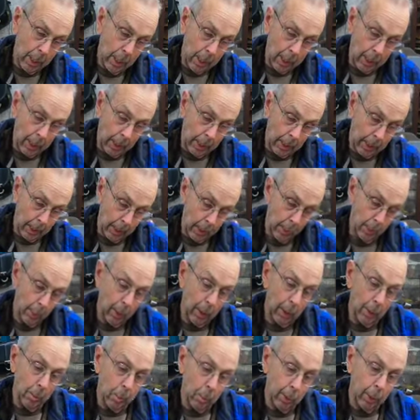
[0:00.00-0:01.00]
And then you
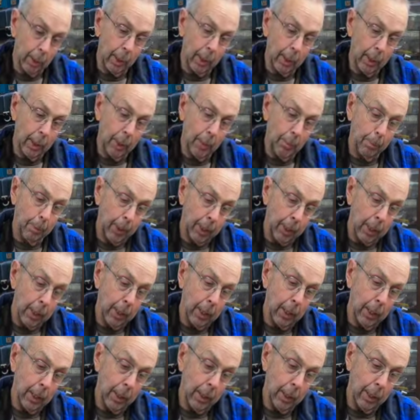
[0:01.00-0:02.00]
want to put it up
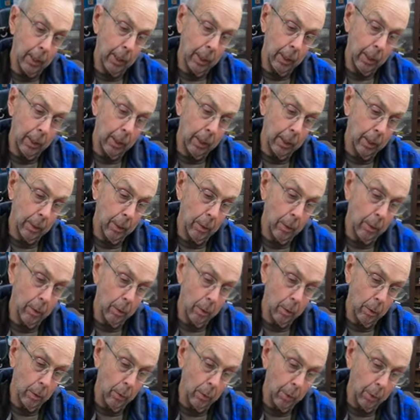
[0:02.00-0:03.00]
in the turned
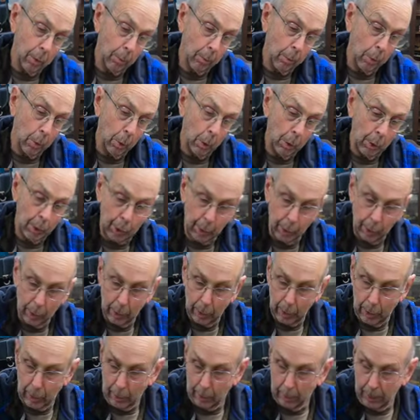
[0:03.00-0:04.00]
over portion
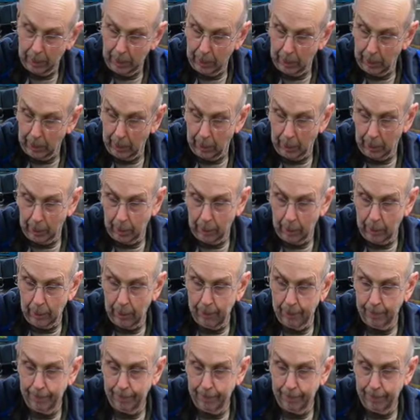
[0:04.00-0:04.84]
that you made there.